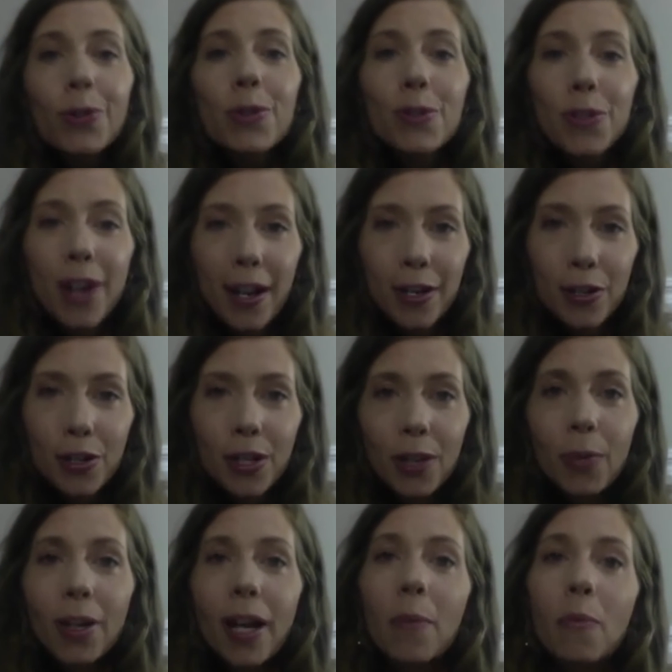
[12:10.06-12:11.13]
strategy
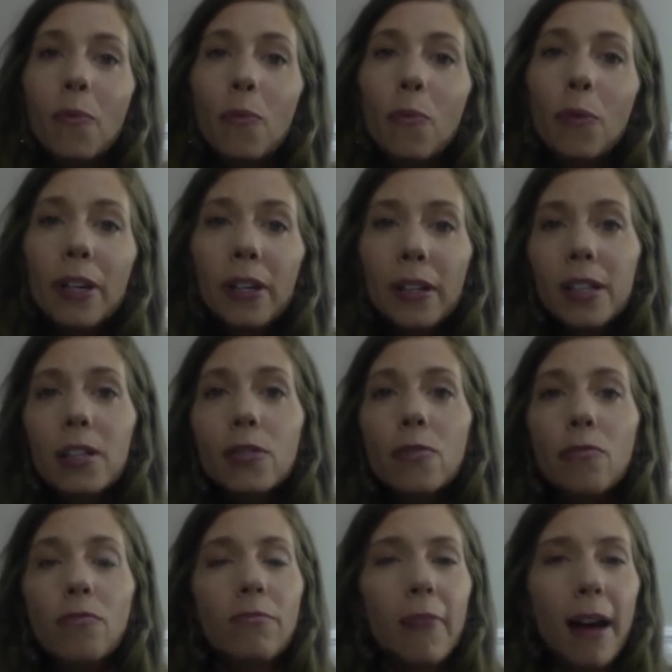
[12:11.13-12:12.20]
when I'm really
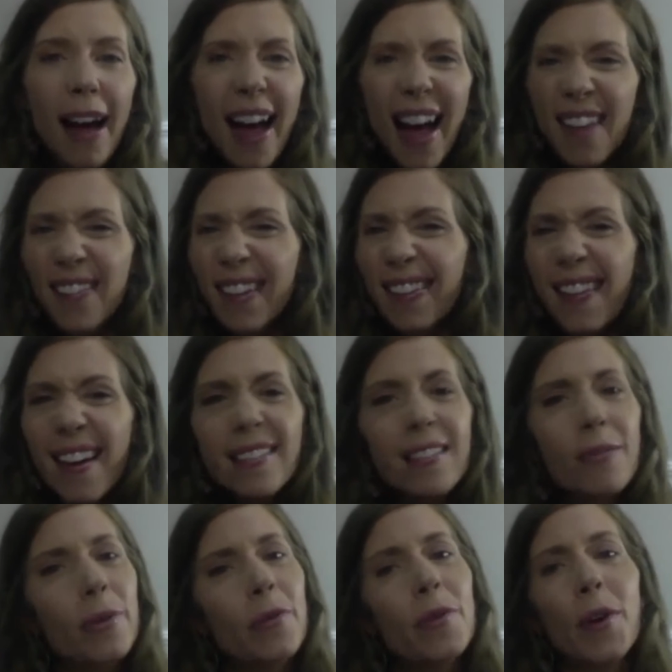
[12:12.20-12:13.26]
a heavy lesson
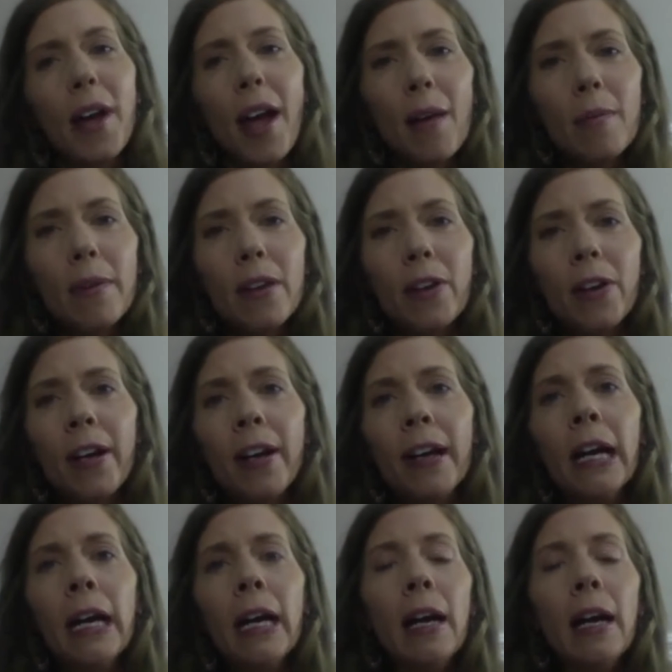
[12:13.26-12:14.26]
with vocabulary,